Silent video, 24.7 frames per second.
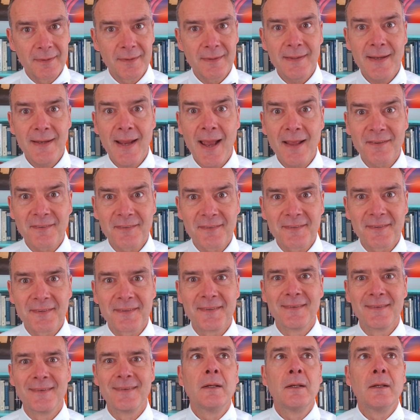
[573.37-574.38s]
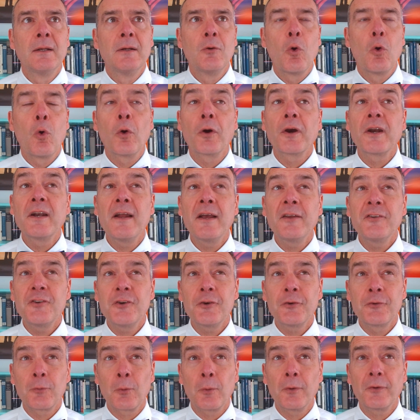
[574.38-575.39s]
Yes. Organize your
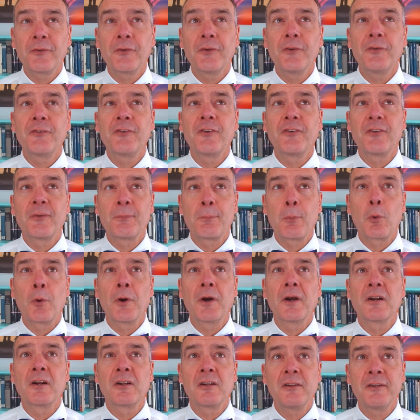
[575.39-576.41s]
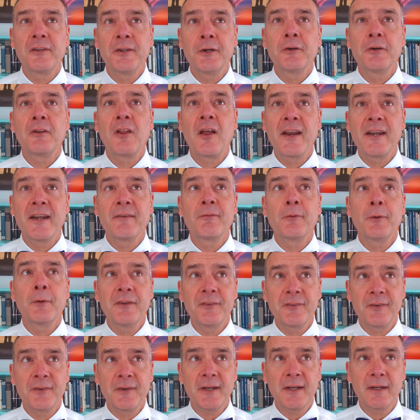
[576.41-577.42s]
sources to support a clear line of
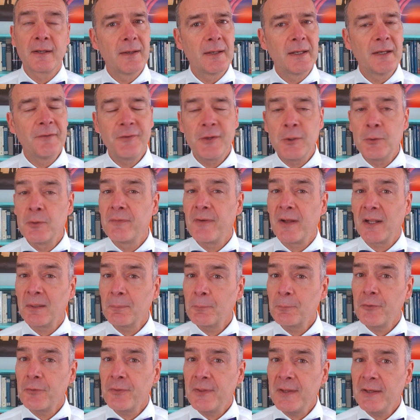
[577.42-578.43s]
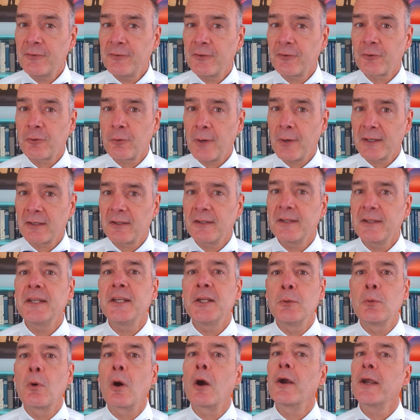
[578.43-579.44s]
reasoning. If you developed your thesis correctly,
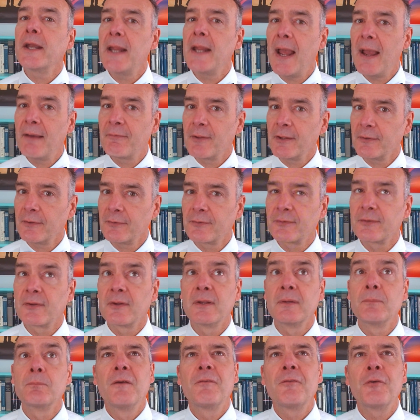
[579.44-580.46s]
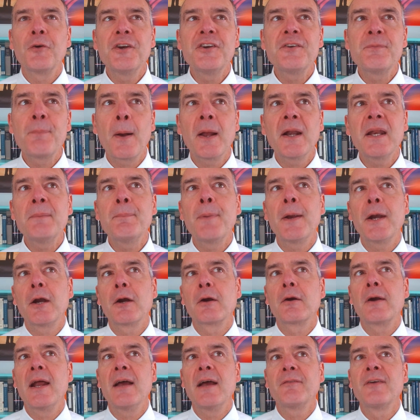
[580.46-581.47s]
you already have this. For each body
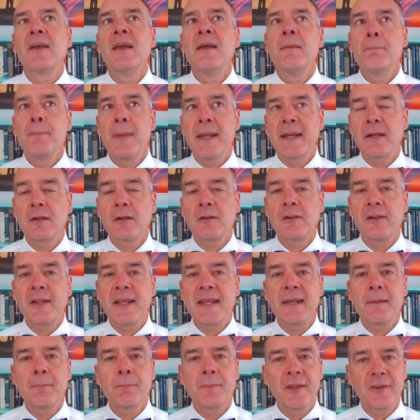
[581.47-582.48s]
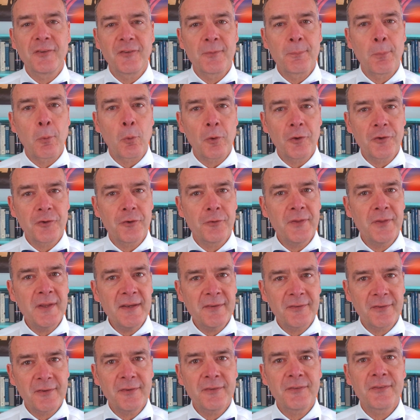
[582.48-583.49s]
paragraph, make a claim that supports your
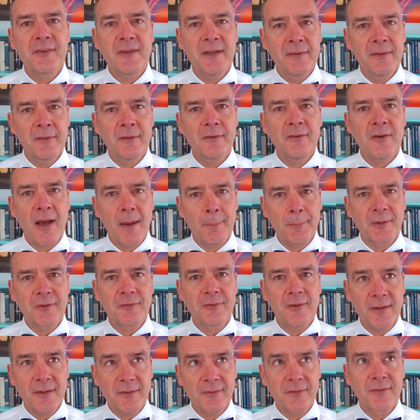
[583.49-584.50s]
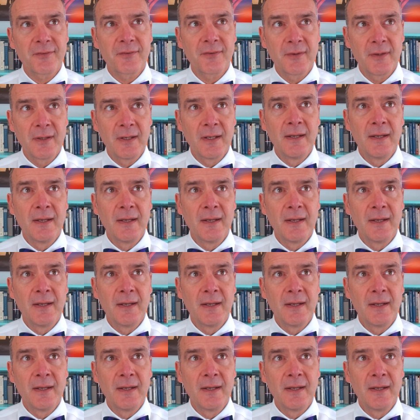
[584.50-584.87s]
thesis in the topic sentence.